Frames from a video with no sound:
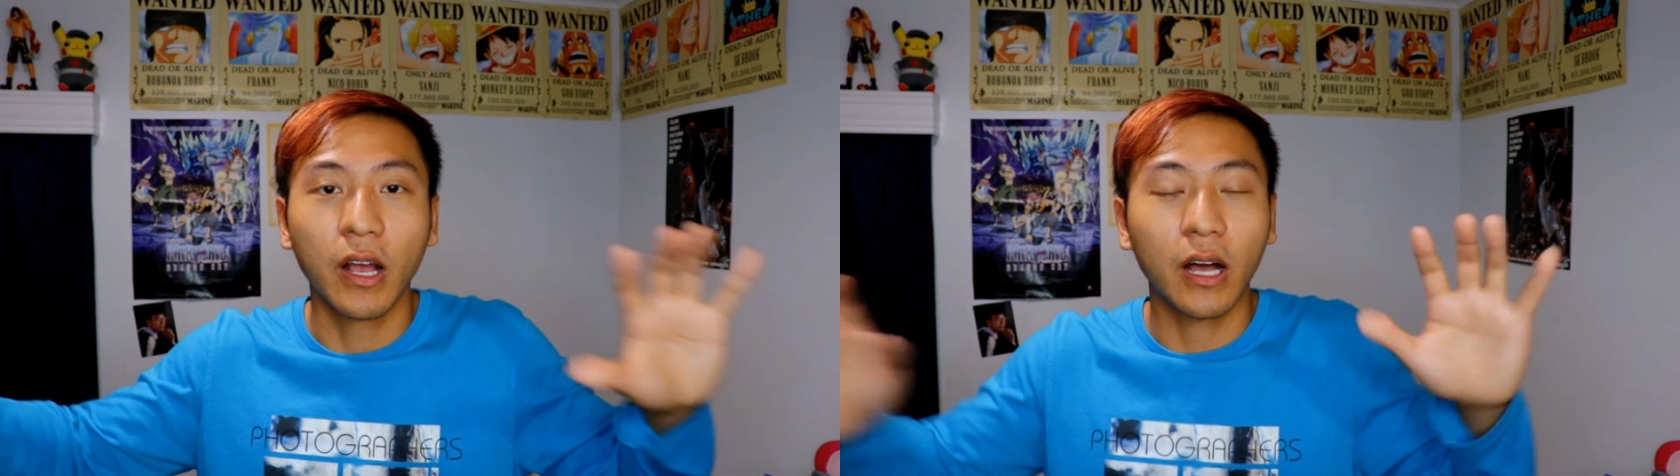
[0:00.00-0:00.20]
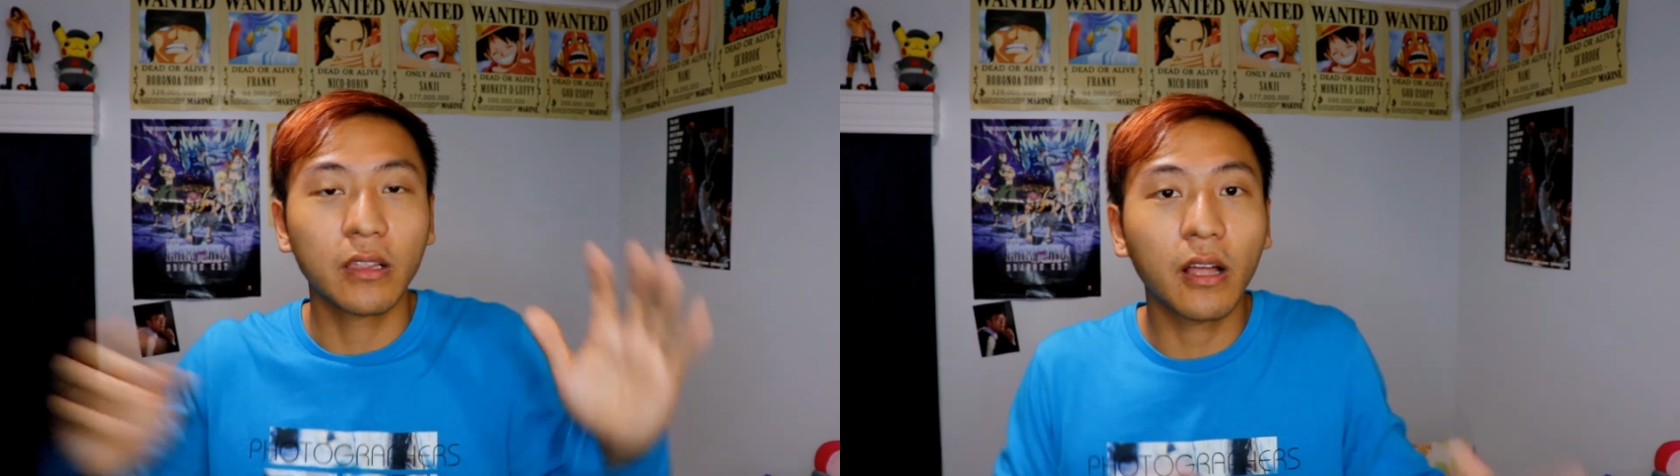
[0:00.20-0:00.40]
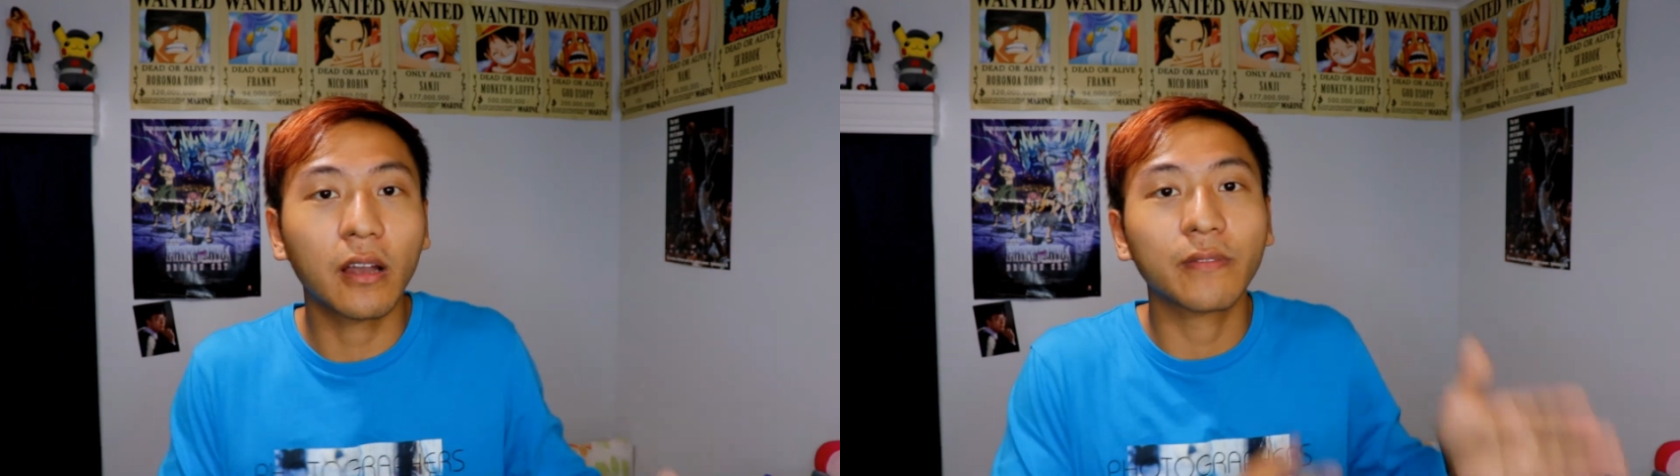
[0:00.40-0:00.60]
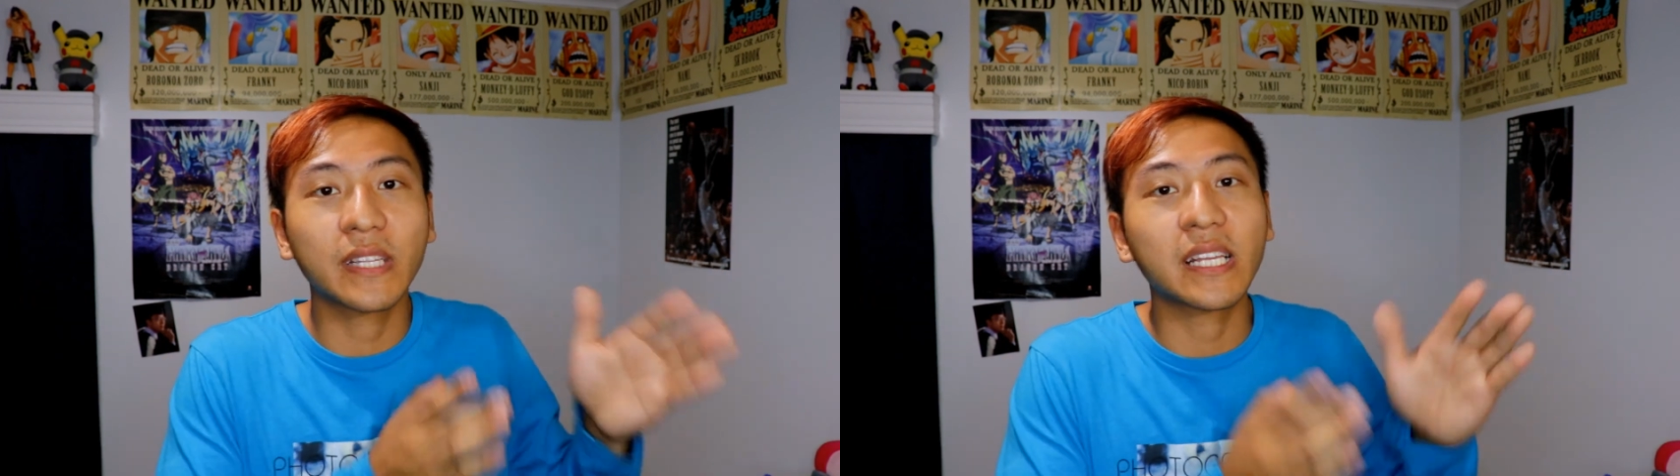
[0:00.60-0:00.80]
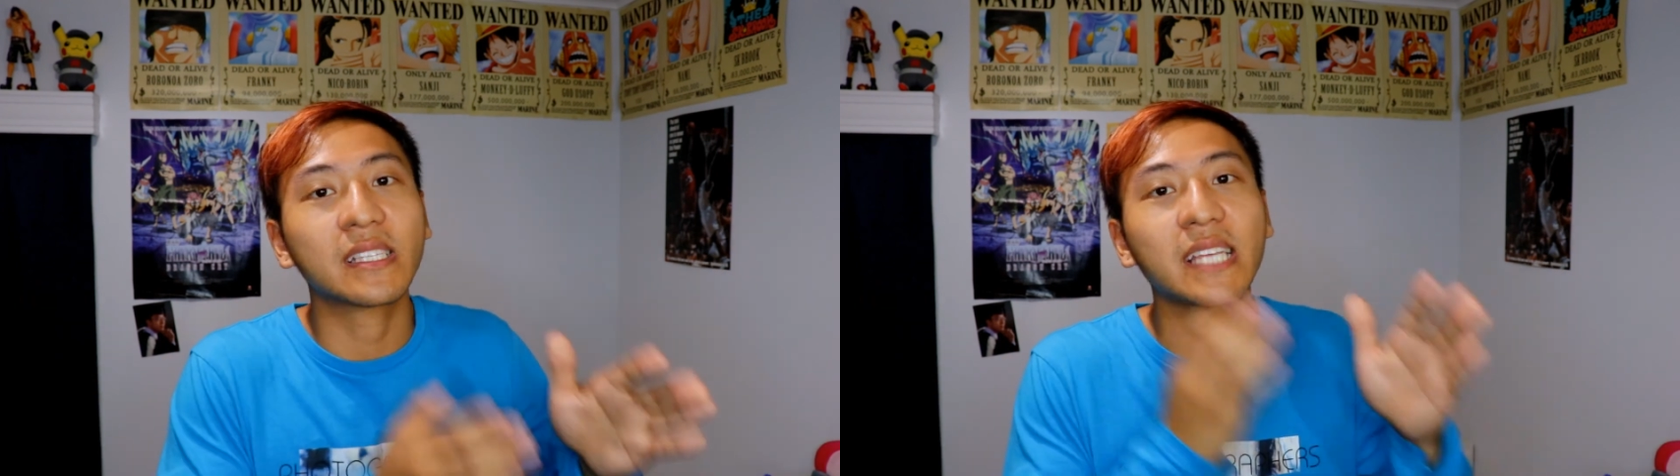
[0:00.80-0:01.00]
a lot of
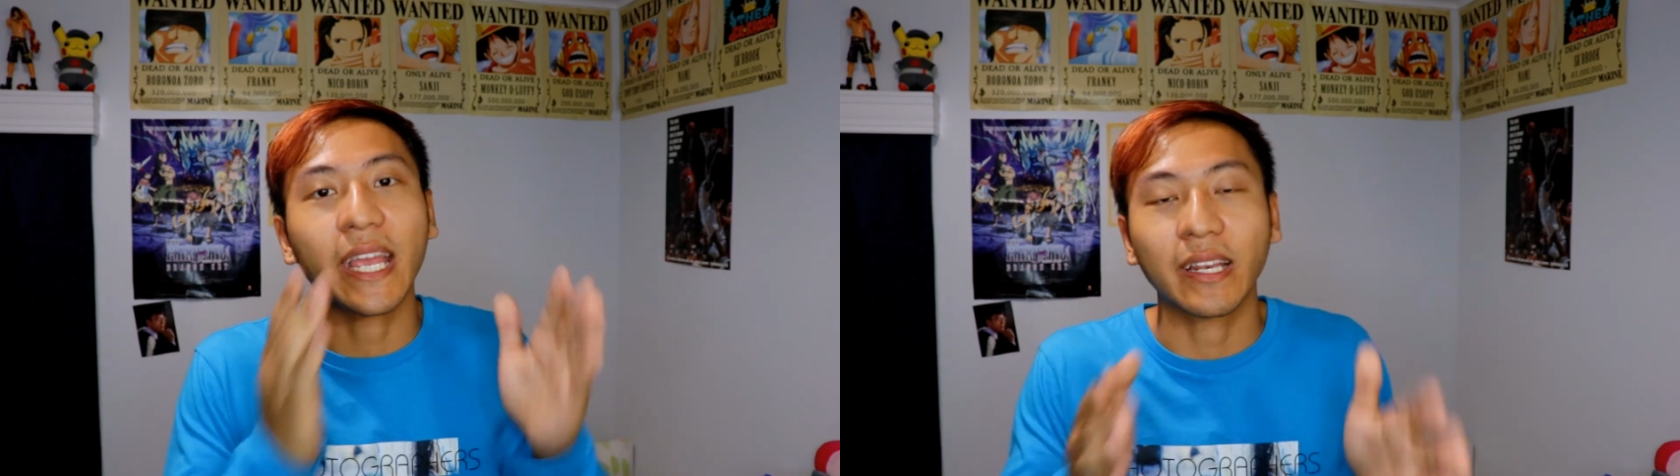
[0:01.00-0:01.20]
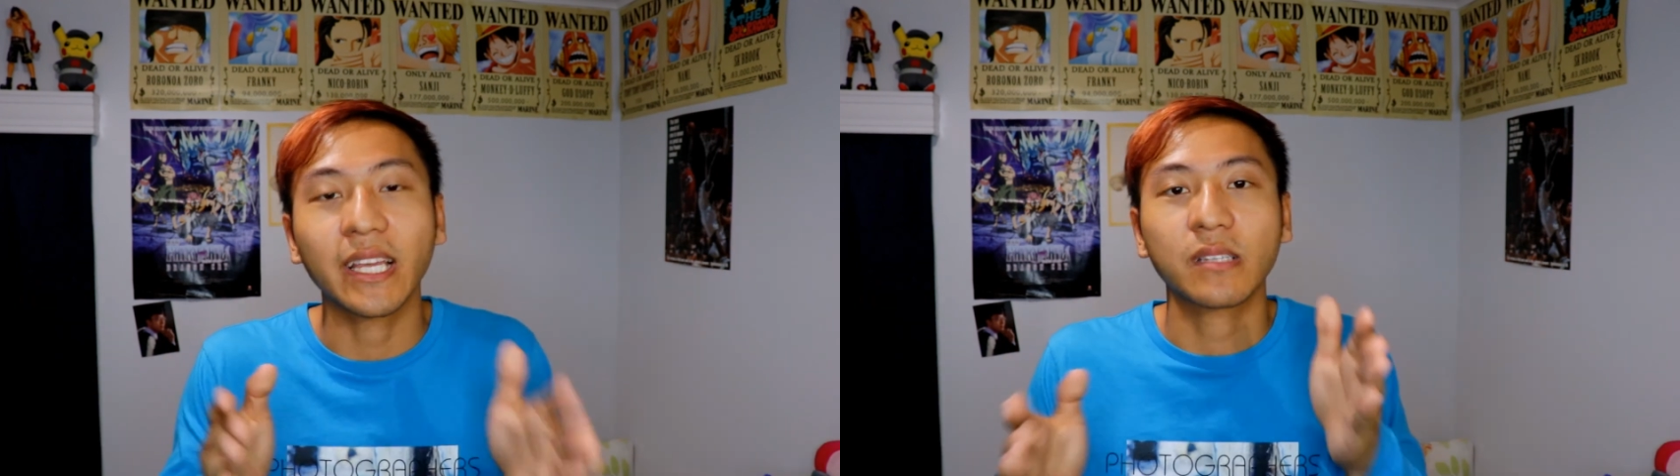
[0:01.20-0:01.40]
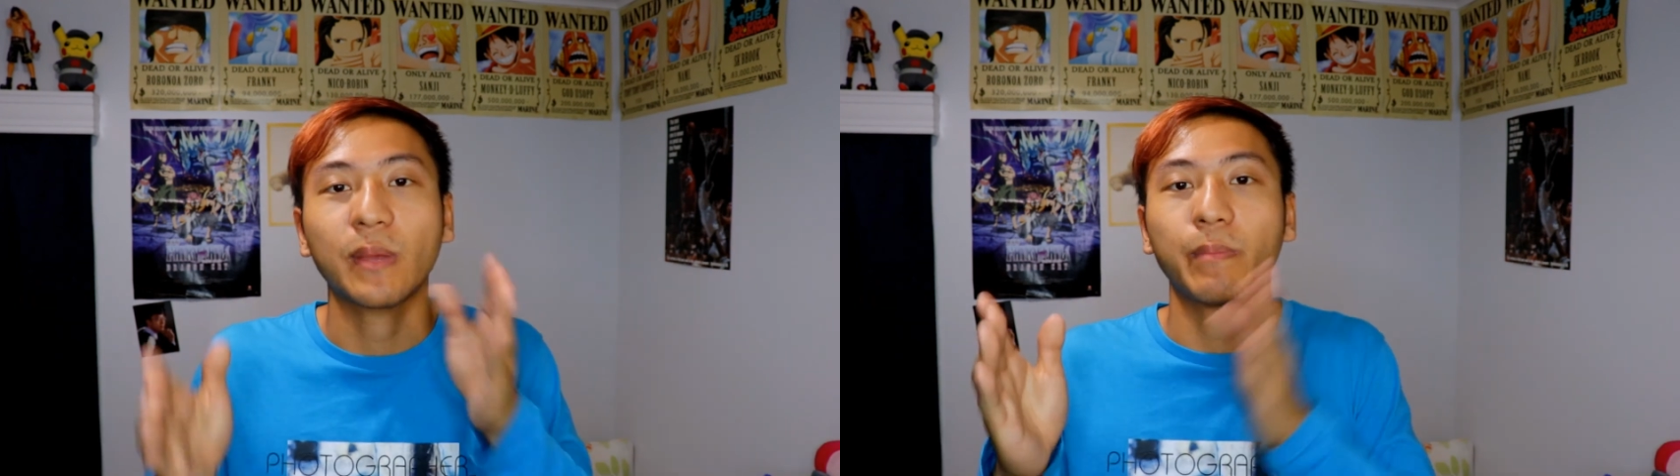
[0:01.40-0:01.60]
these techniques